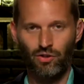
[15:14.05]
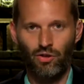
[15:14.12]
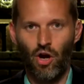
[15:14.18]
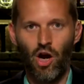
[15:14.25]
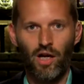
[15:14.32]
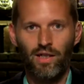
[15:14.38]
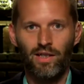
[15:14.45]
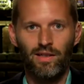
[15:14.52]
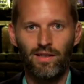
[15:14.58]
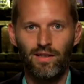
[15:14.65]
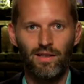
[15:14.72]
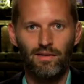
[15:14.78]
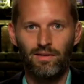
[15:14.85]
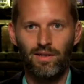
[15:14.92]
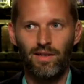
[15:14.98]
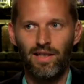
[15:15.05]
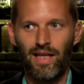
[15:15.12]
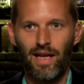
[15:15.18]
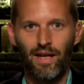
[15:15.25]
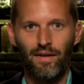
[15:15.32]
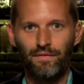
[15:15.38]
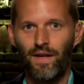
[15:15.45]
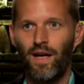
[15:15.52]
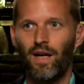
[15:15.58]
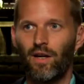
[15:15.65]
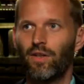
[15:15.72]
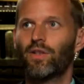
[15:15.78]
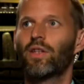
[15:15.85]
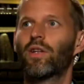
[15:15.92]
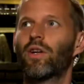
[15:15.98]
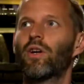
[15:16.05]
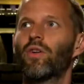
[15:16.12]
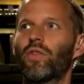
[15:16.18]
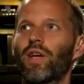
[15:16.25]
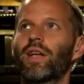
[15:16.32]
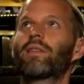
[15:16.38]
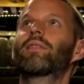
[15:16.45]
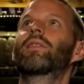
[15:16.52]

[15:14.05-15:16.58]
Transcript: talking to to the NFL, you know? They